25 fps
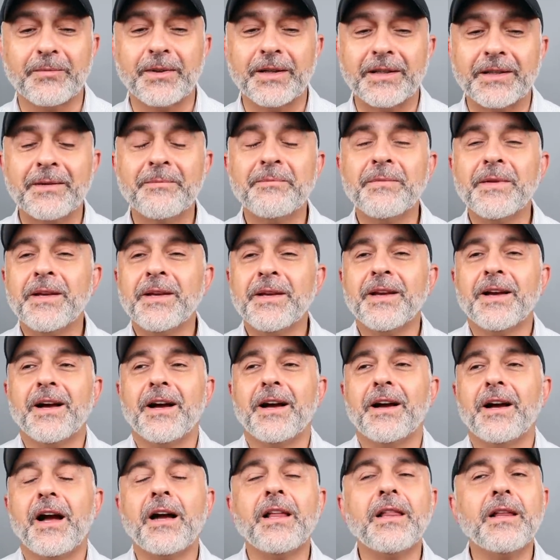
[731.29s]
But
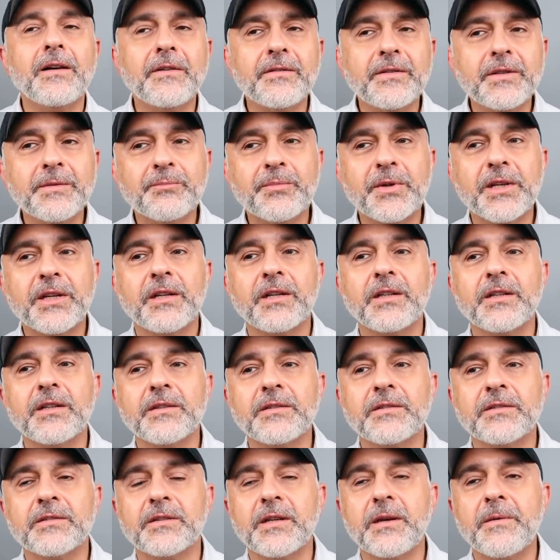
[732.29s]
uh, I love it
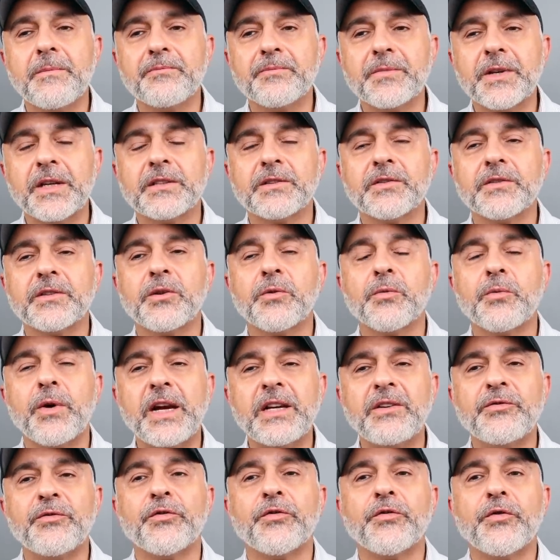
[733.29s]
because um, it's a
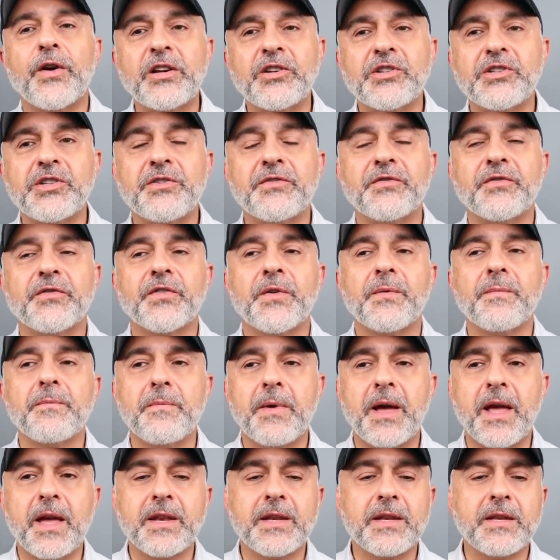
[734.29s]
great freshy fragrance for
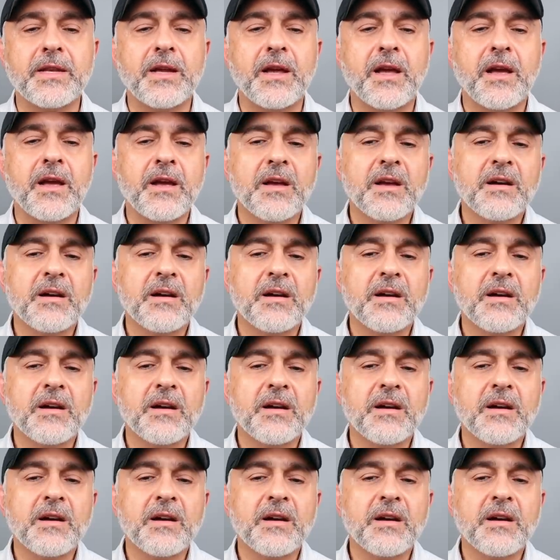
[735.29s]
men,